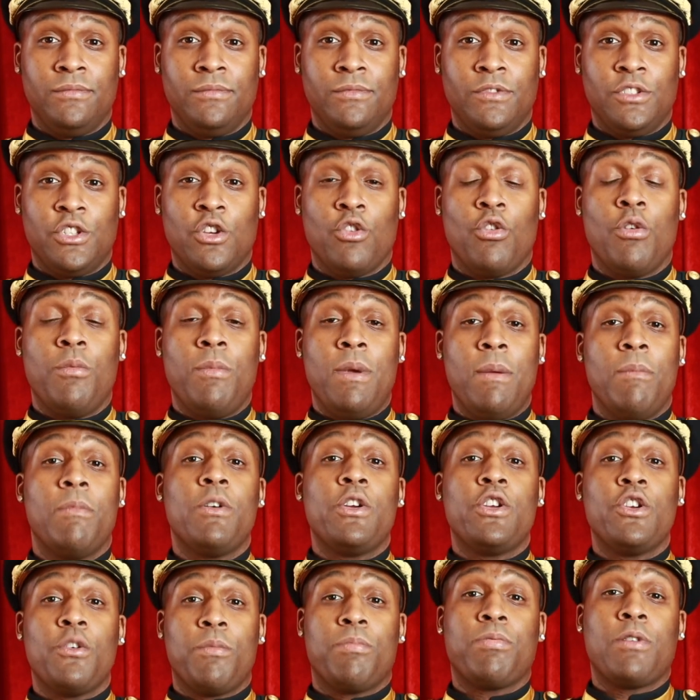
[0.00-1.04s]
So remember
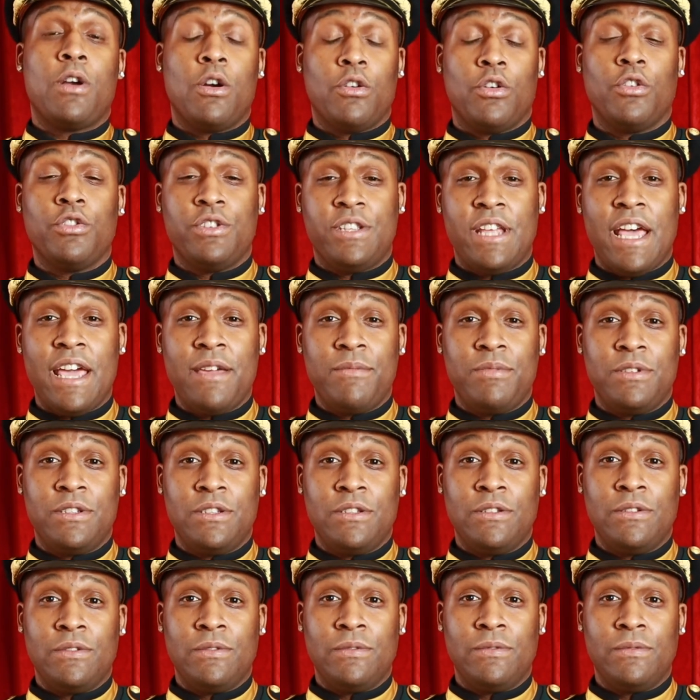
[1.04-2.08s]
your prototypes.
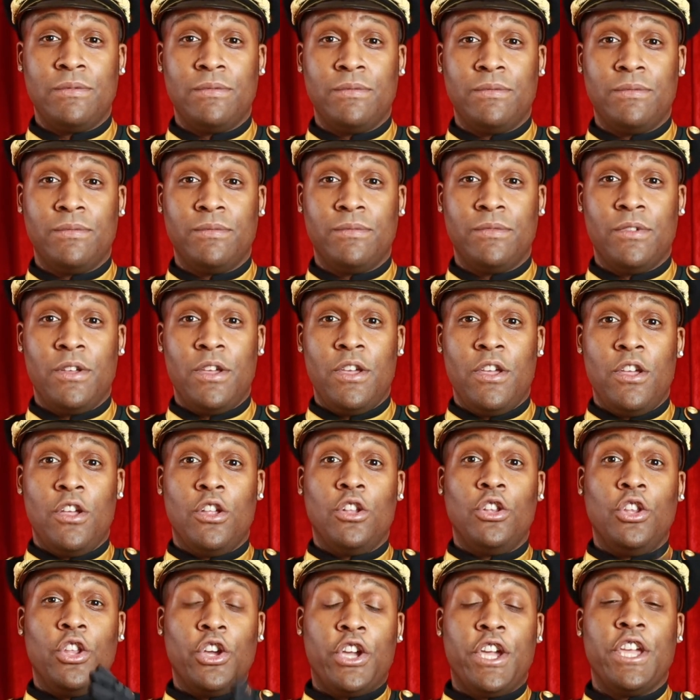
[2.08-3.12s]

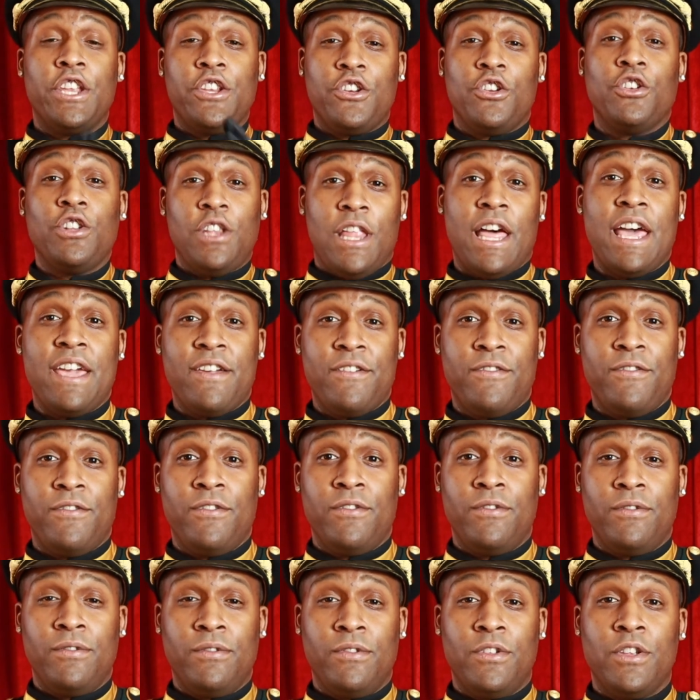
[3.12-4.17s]
Look in your life.
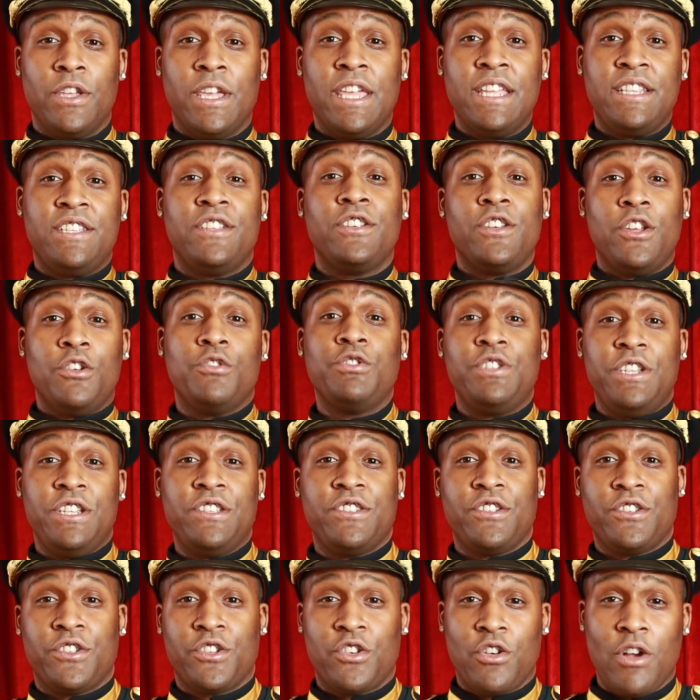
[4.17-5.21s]
Get to know
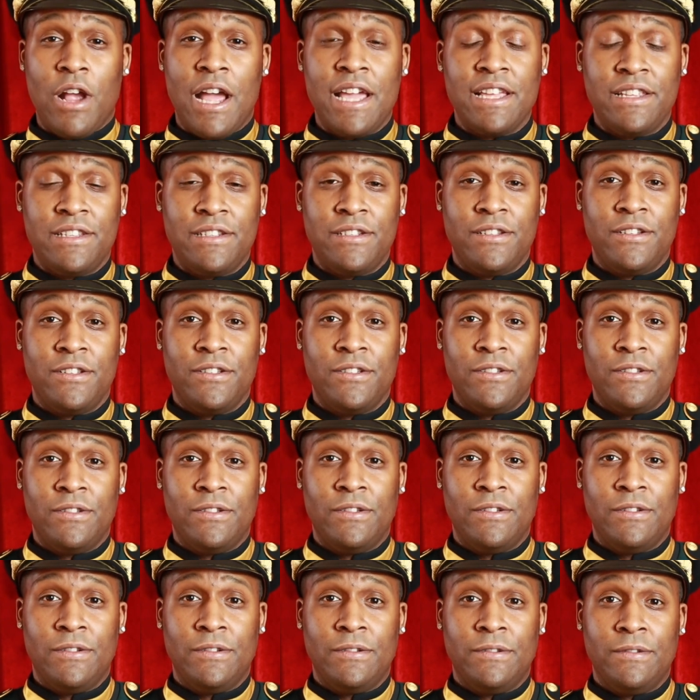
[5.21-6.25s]
Jesus Christ.
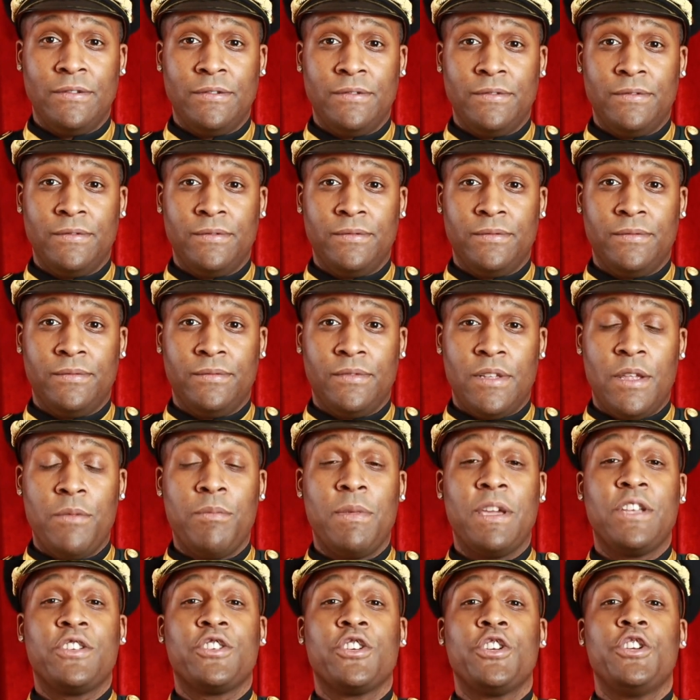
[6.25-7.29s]
And
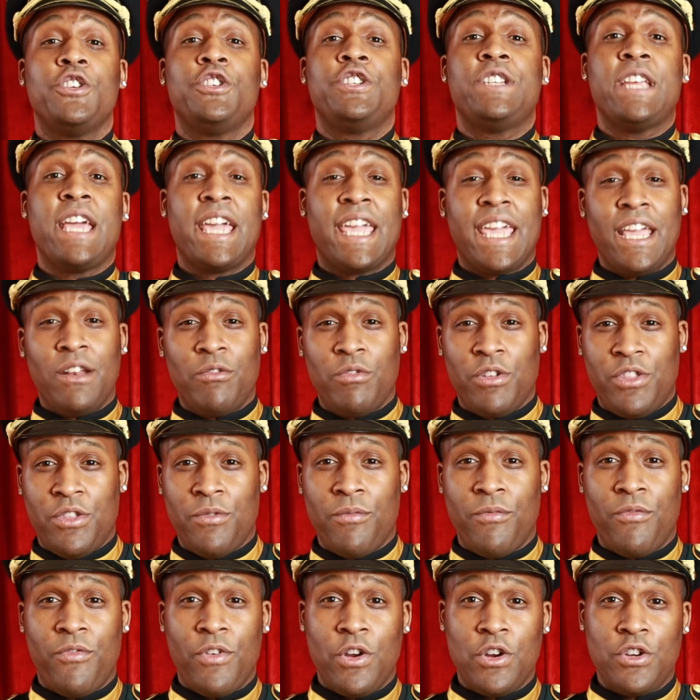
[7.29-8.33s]
make sure you check in with
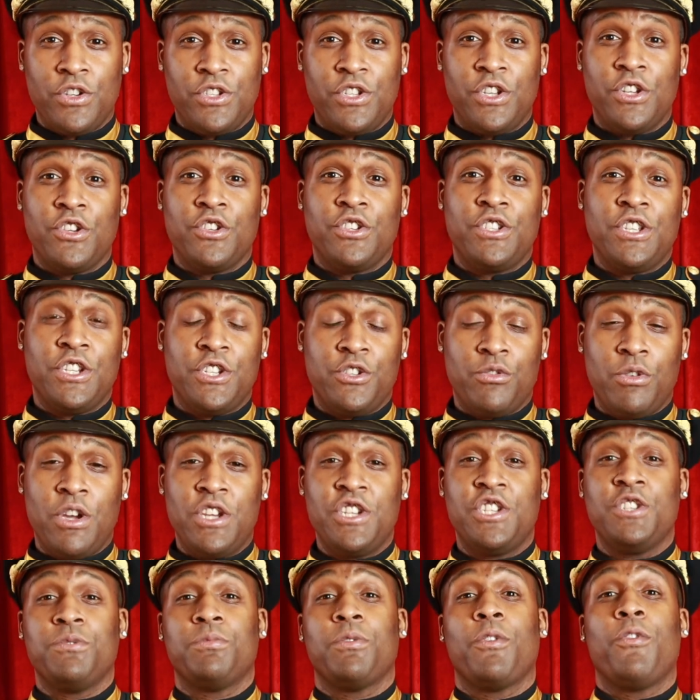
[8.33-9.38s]
Him first in your
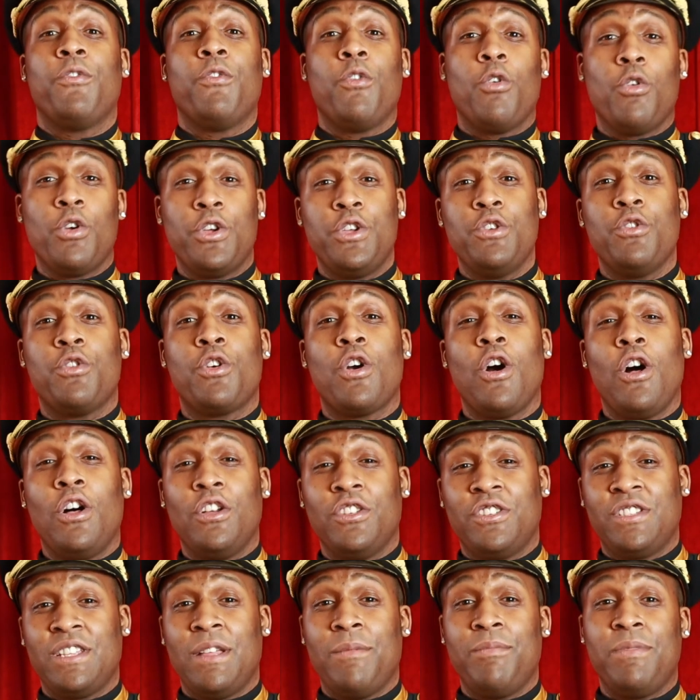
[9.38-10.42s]
situations before you call
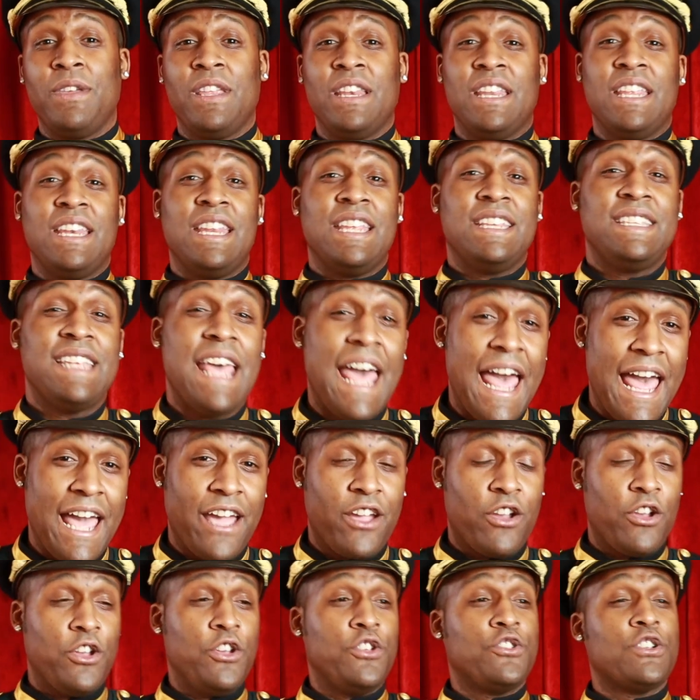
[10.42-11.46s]
something an
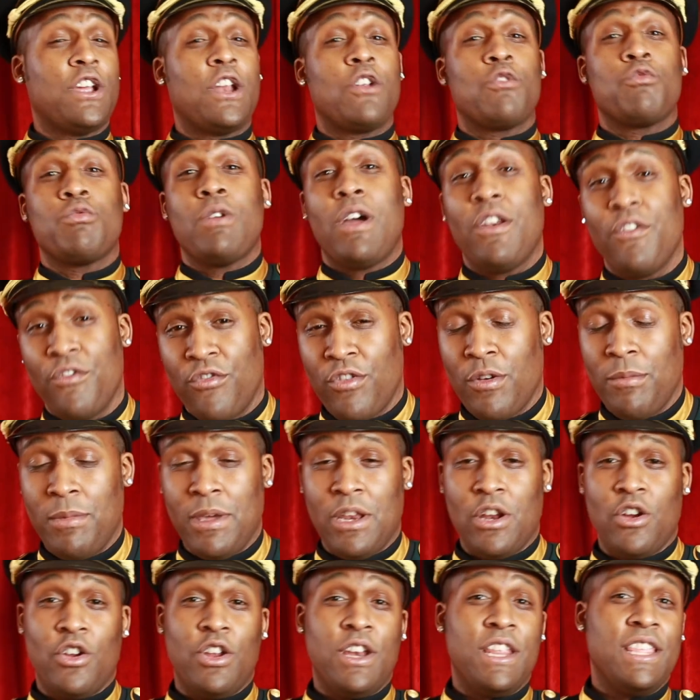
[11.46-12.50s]
attack or you try to run from
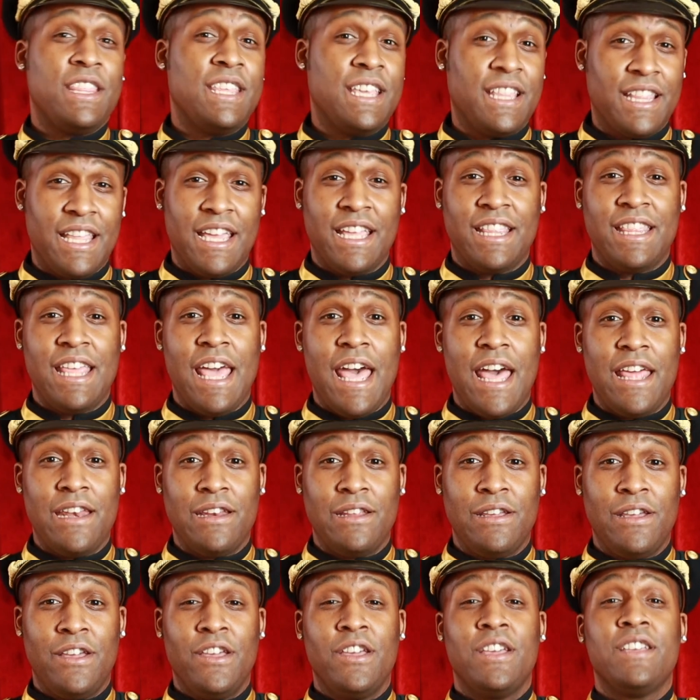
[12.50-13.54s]
it or anything like that.
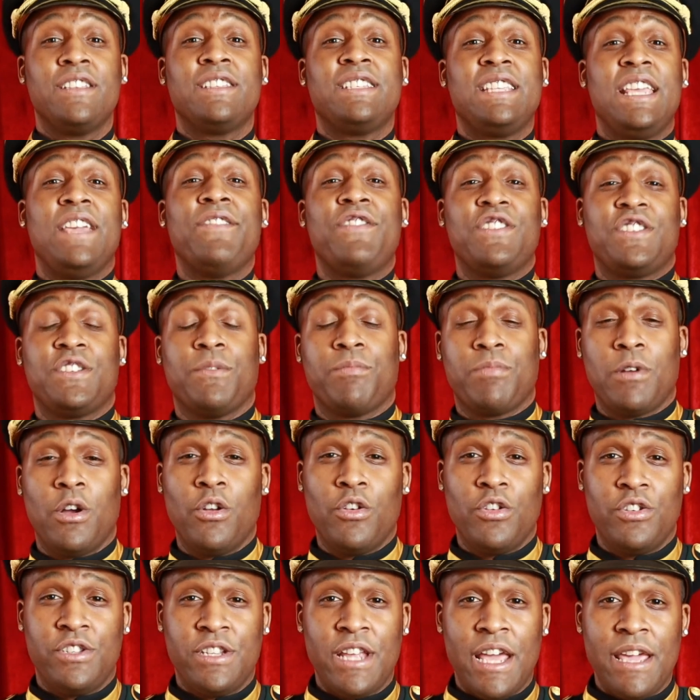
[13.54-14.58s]
See if it's a
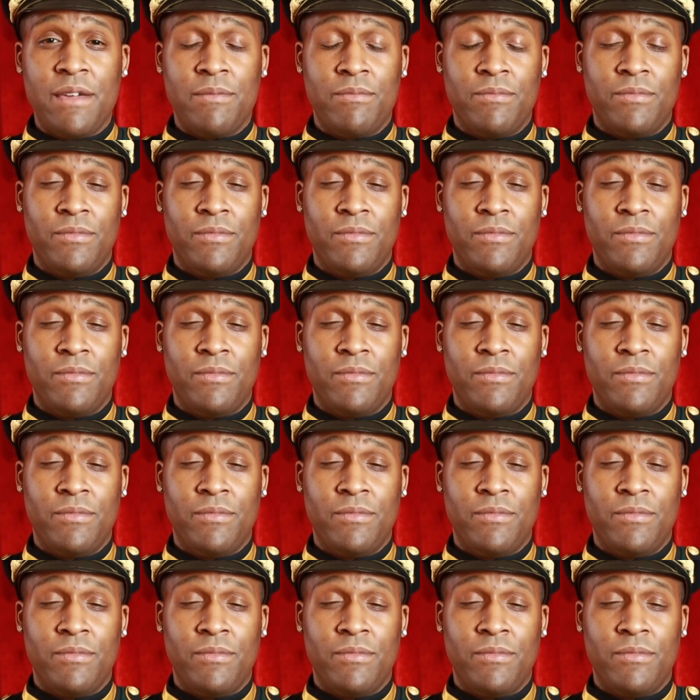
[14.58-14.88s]
prototype.